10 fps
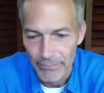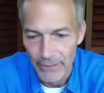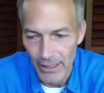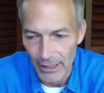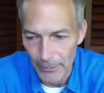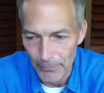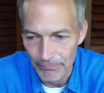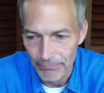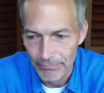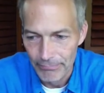
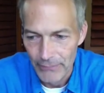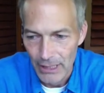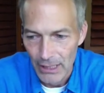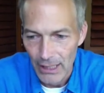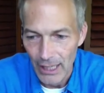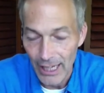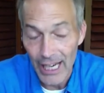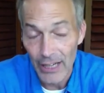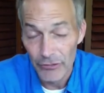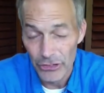I
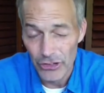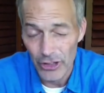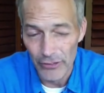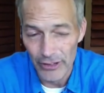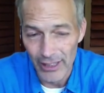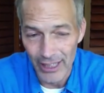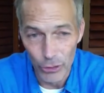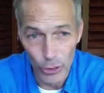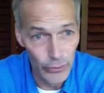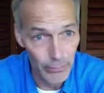have discovered that I
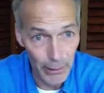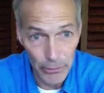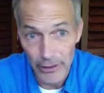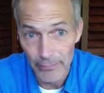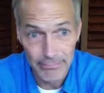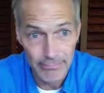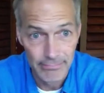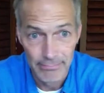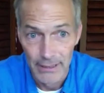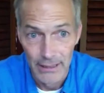don't remember them
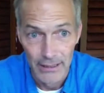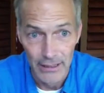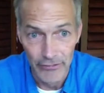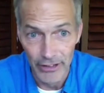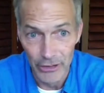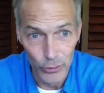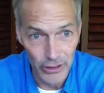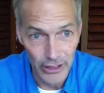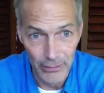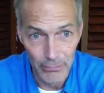if I don't
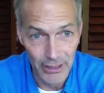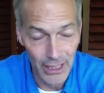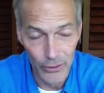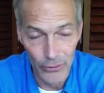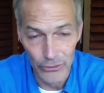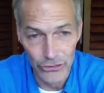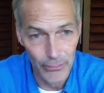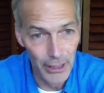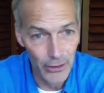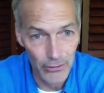get them down
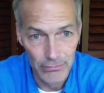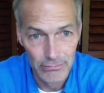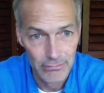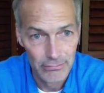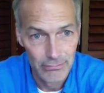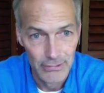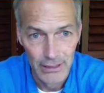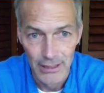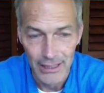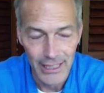somehow. Yeah.
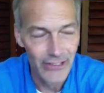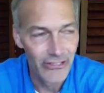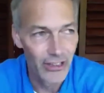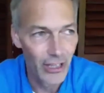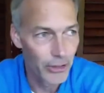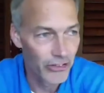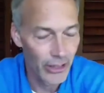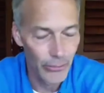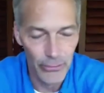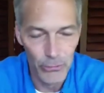I can't tell you how many
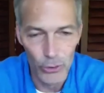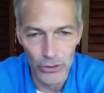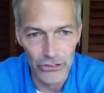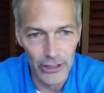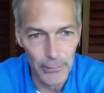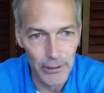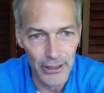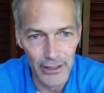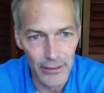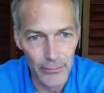times I'm going to sleep at
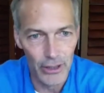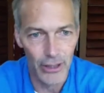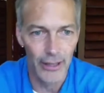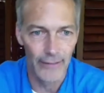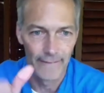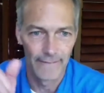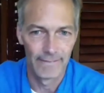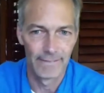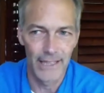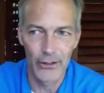night and I'm,
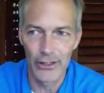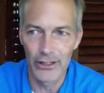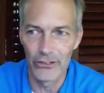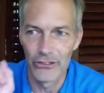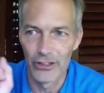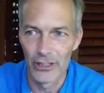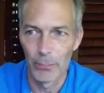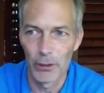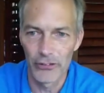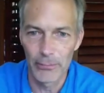there it is,
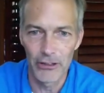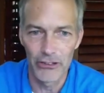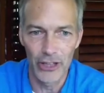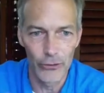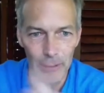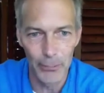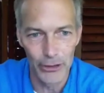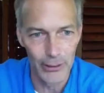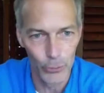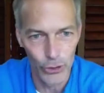perfect piece. I'll remember it
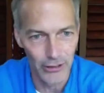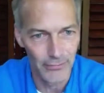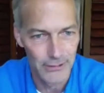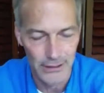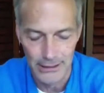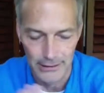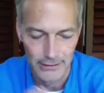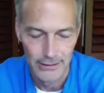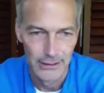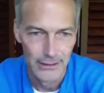in the morning.
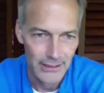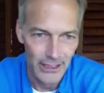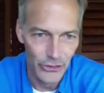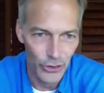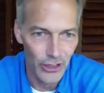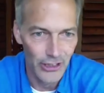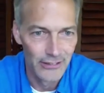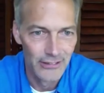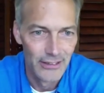It's gone.